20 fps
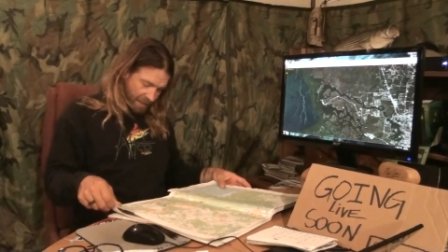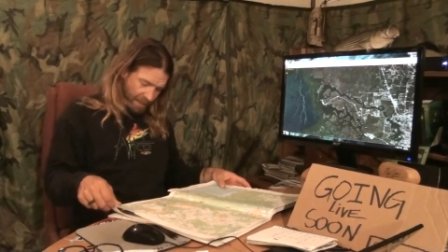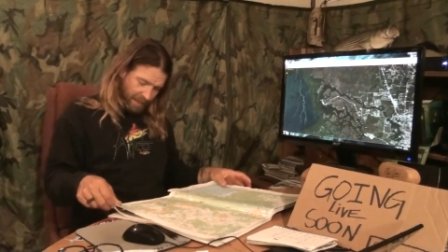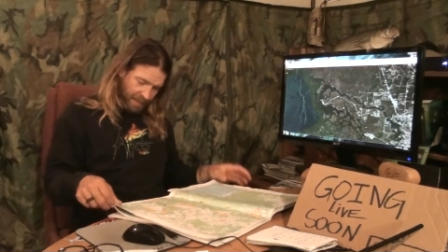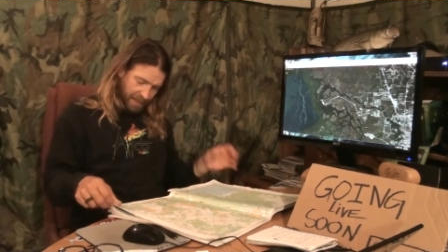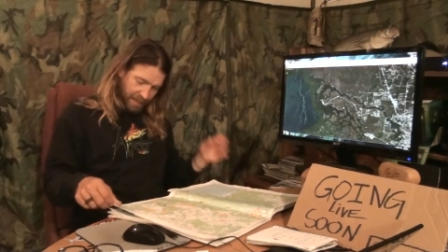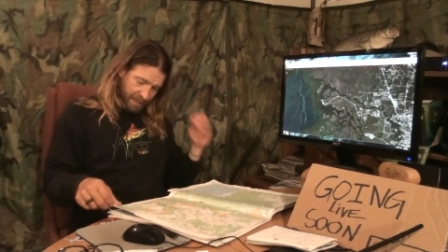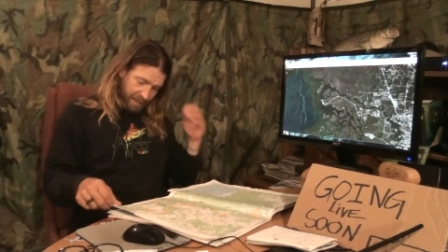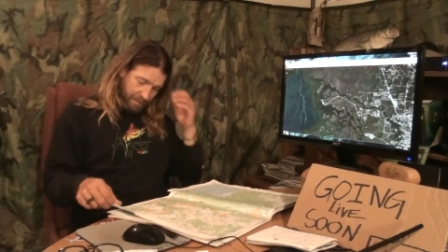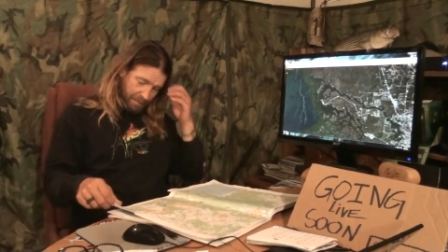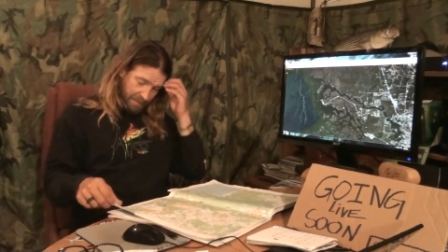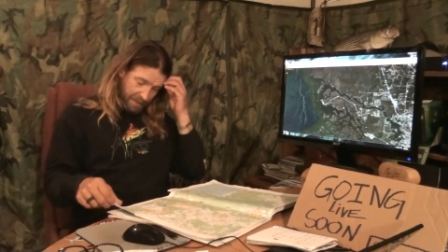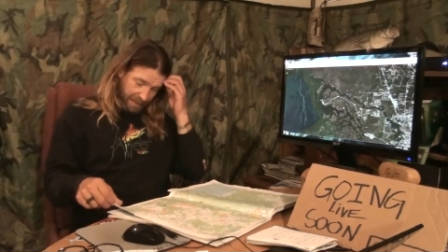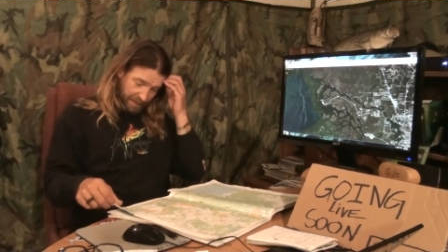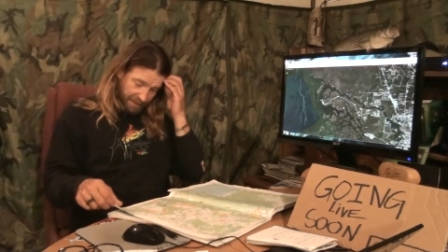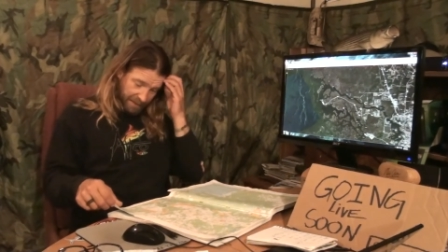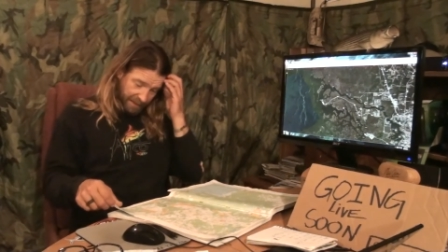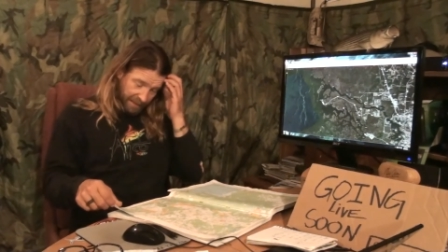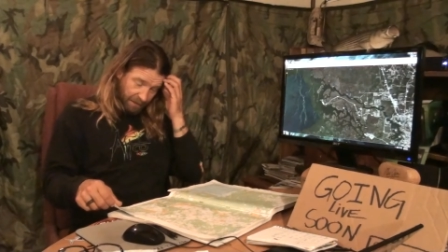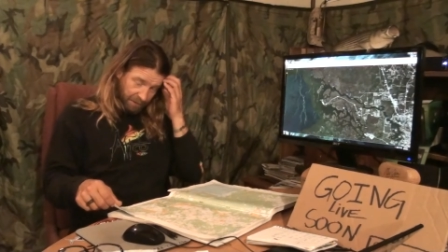I
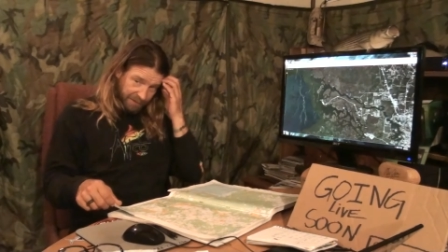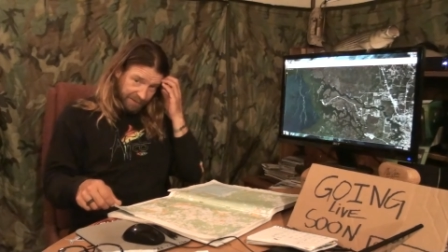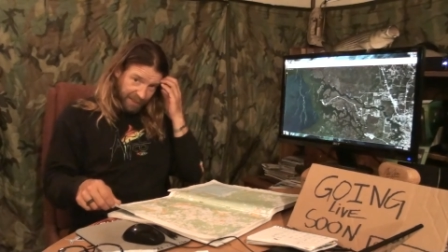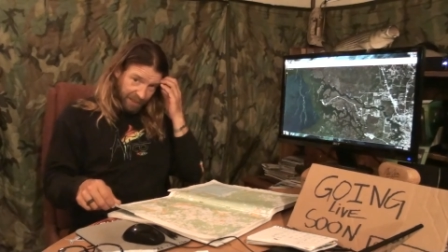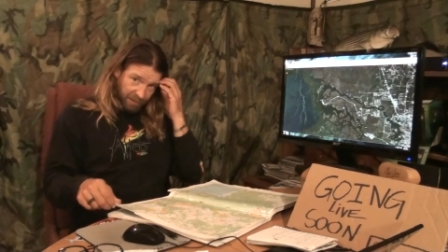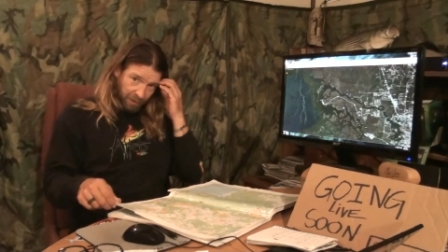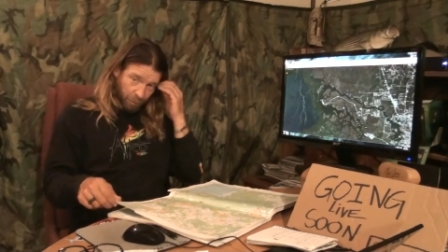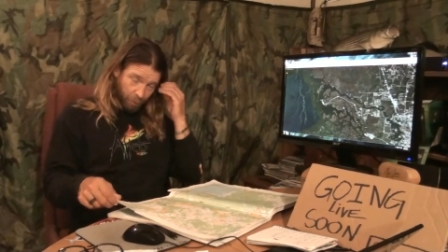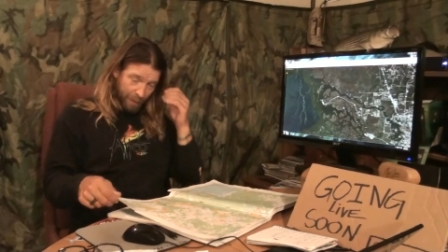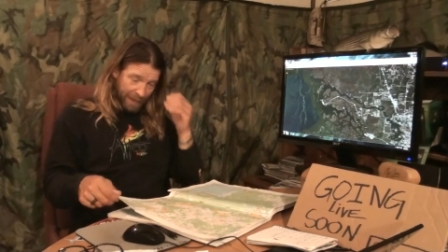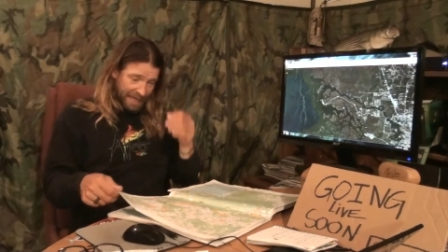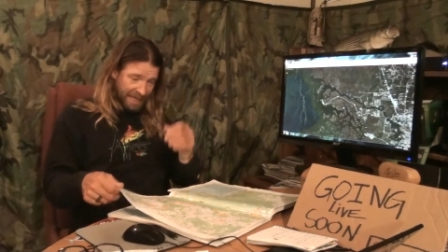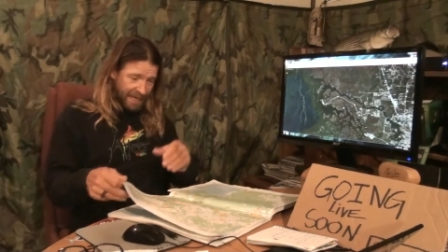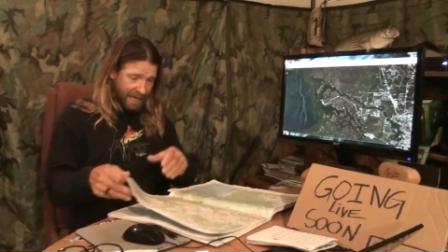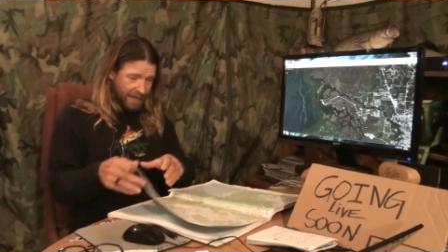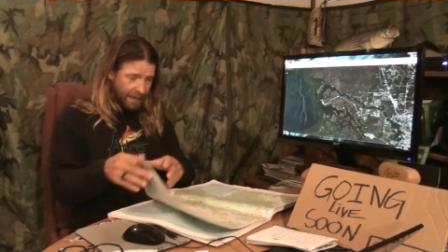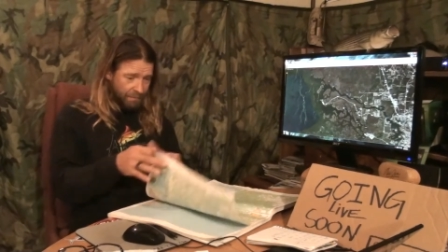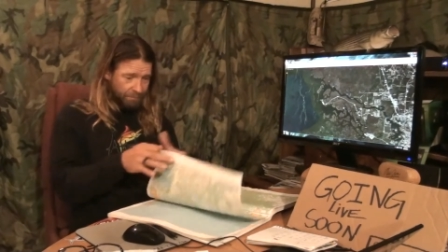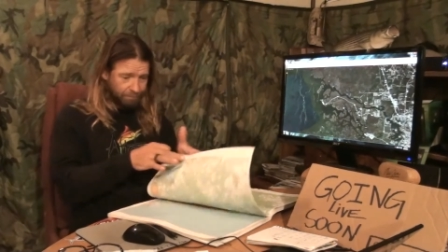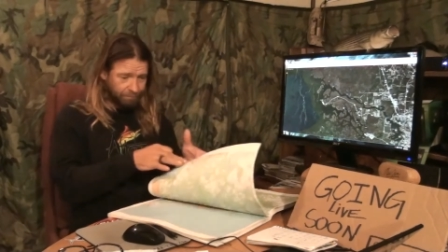think I was there on a
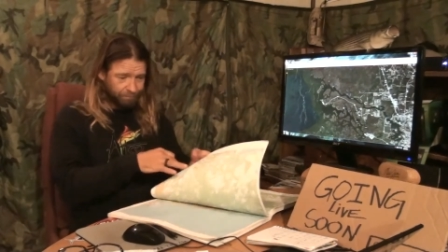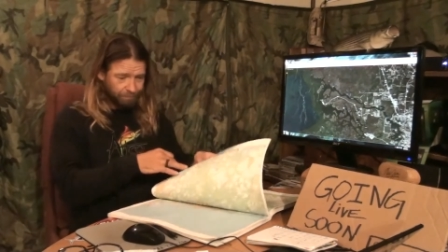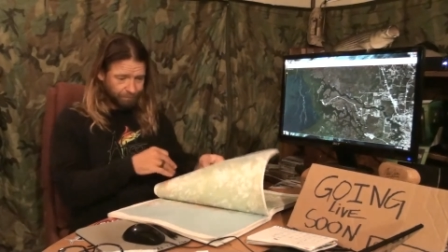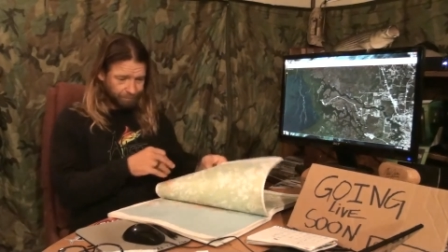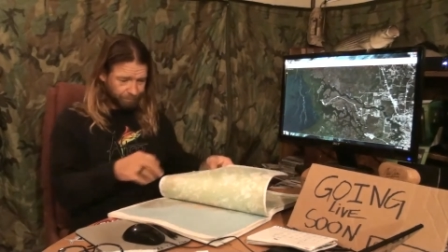weekend,